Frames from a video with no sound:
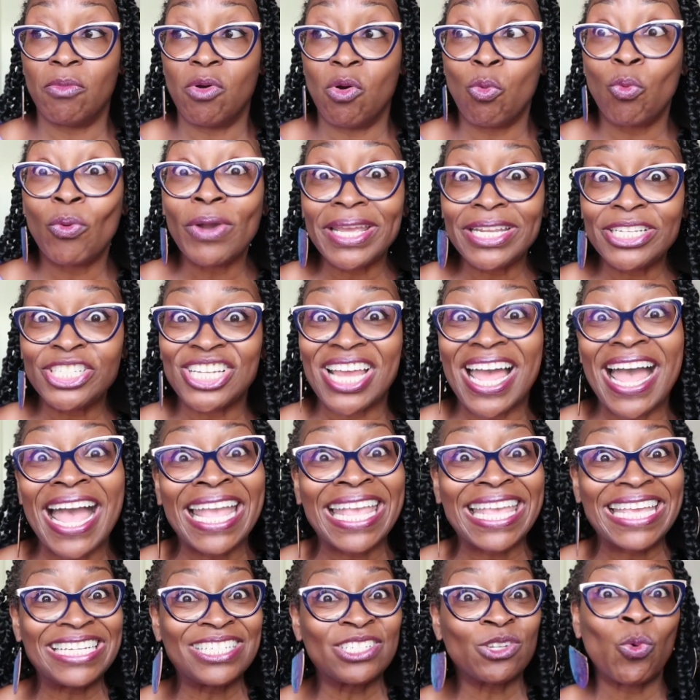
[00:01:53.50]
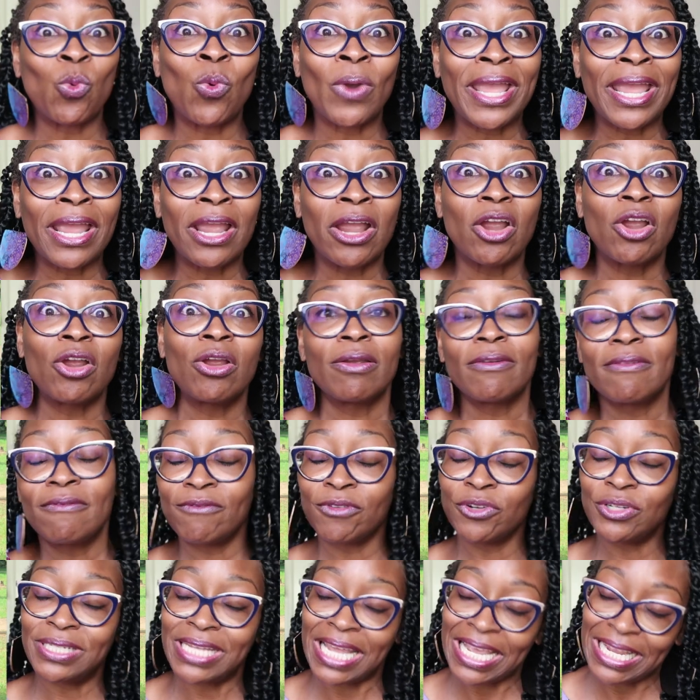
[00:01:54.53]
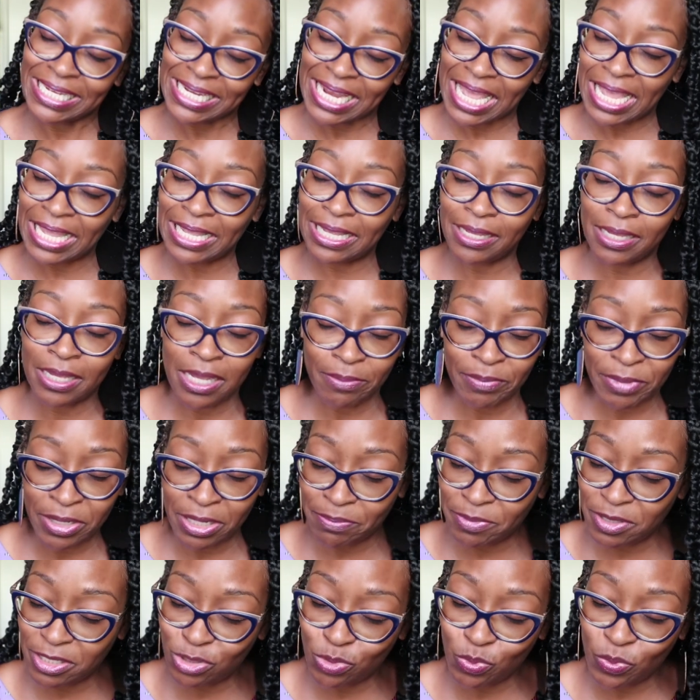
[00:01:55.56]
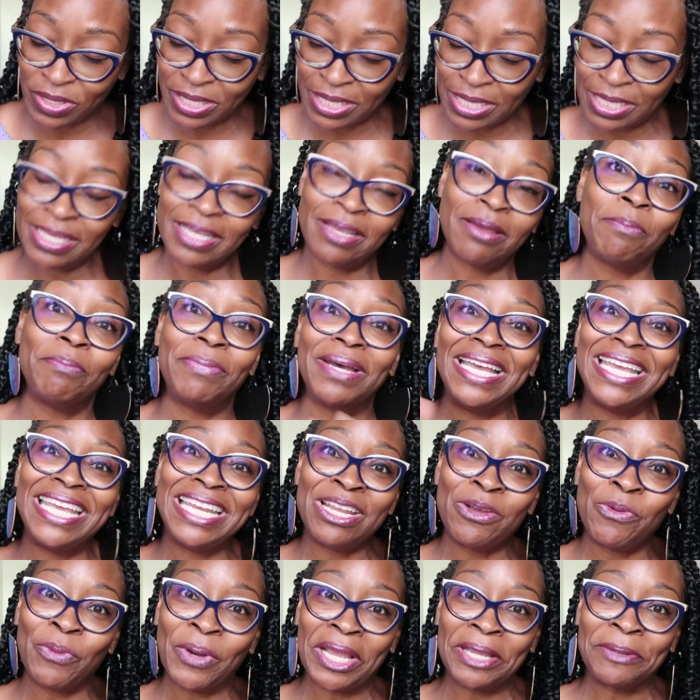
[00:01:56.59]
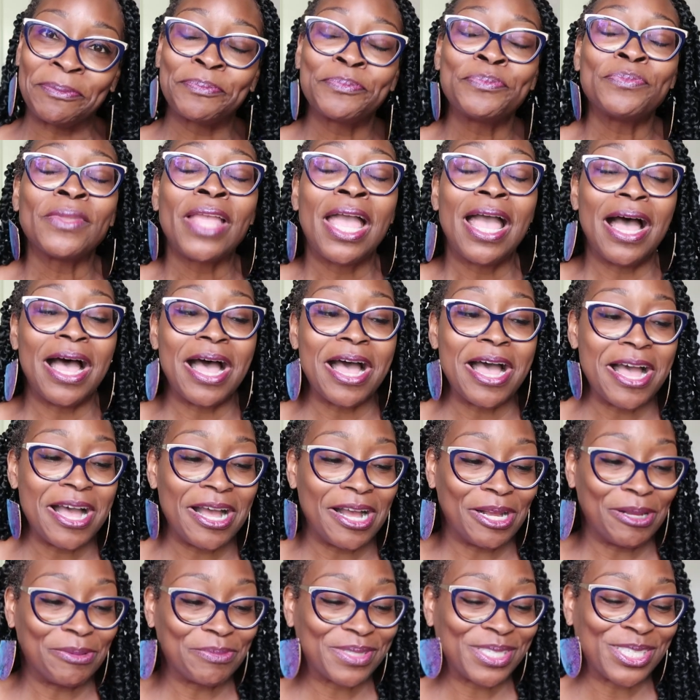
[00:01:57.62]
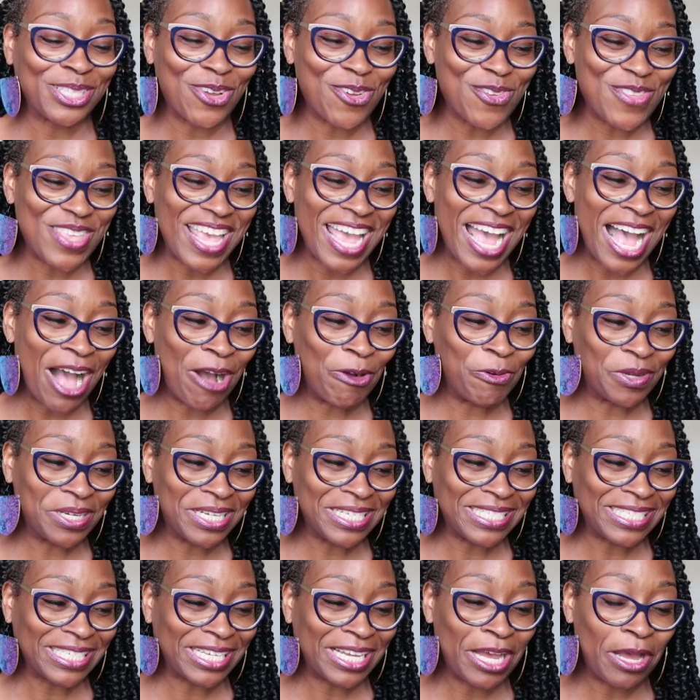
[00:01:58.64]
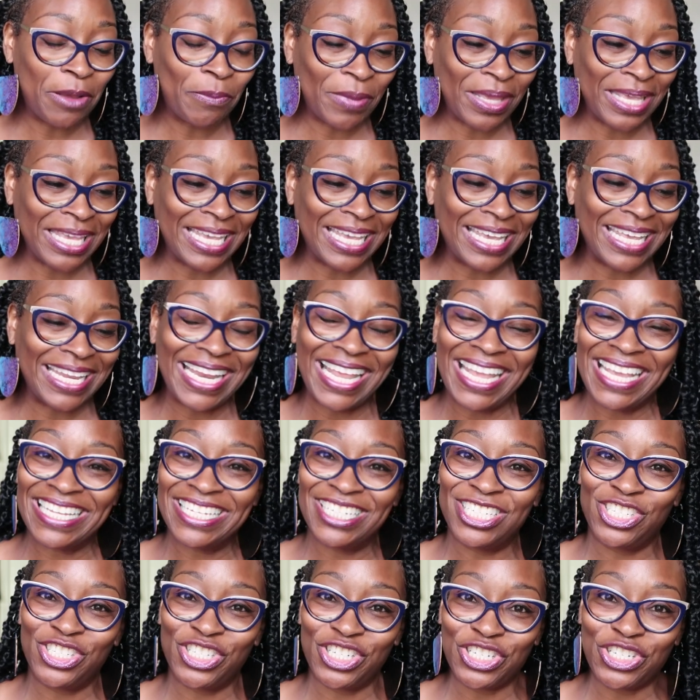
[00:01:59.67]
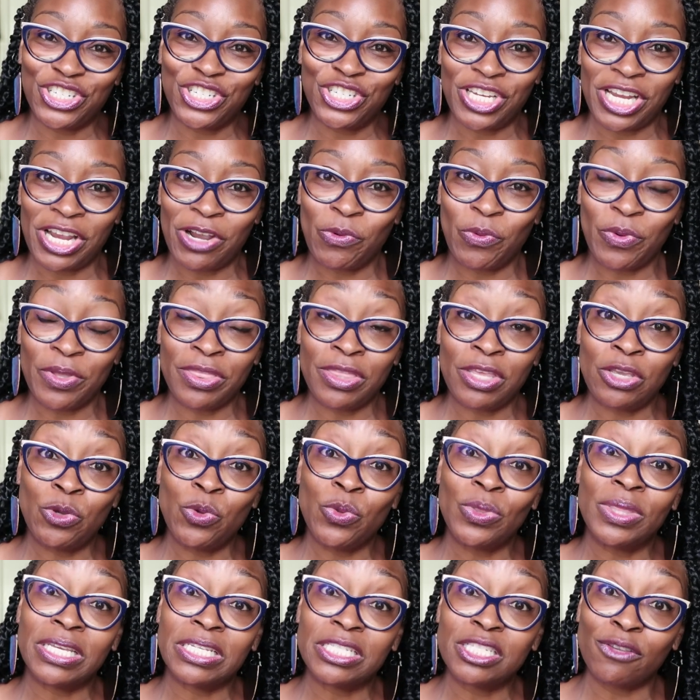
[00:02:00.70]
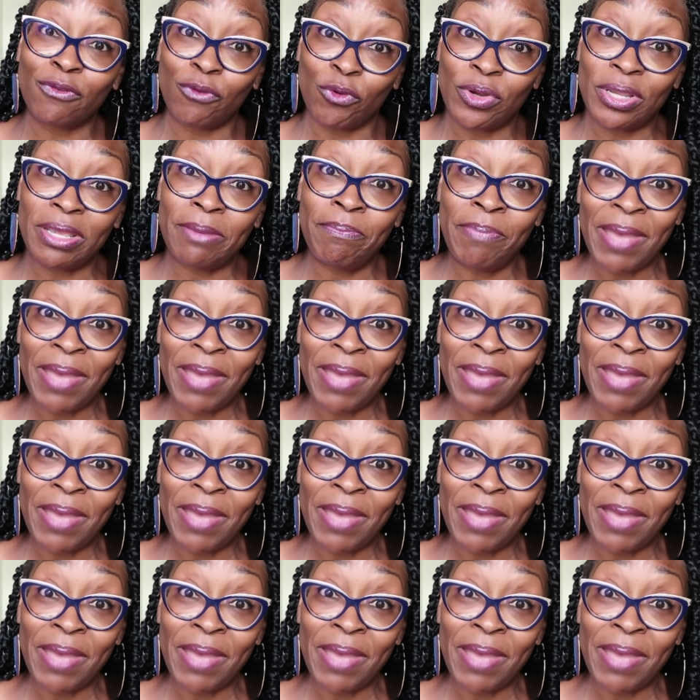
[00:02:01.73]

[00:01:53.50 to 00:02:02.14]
which I get to wear for date night coming up this weekend. But anyway, so yeah, I wanted to come in and just share with you this free